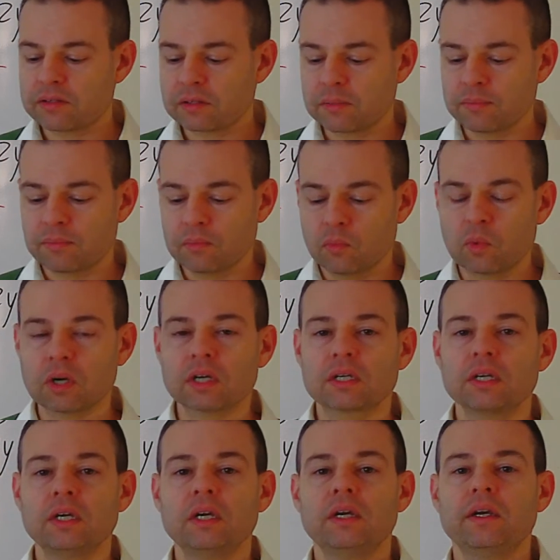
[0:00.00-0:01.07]
some work,
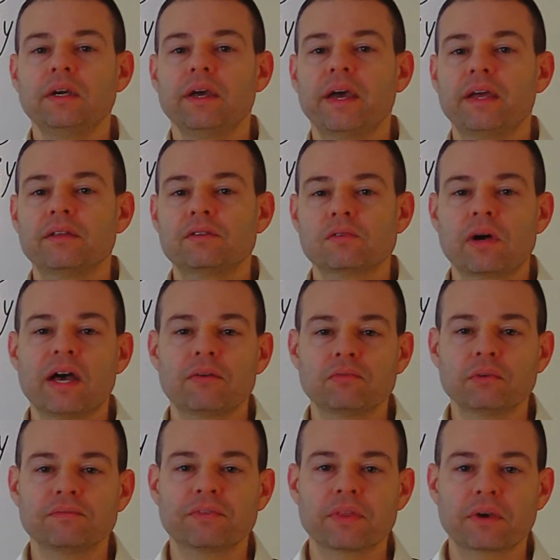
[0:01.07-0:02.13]
and so I have room
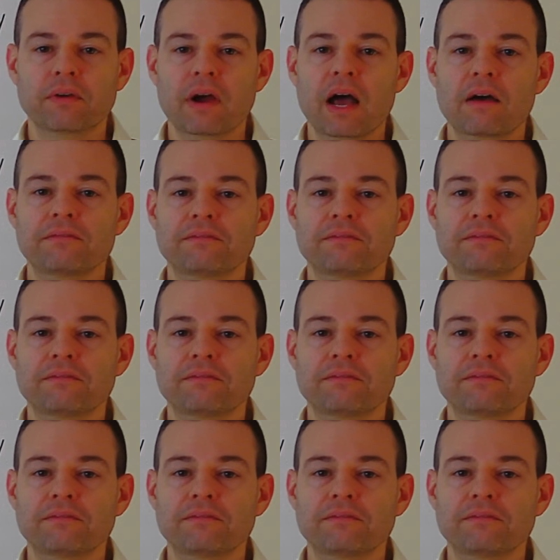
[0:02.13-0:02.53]
for the graph.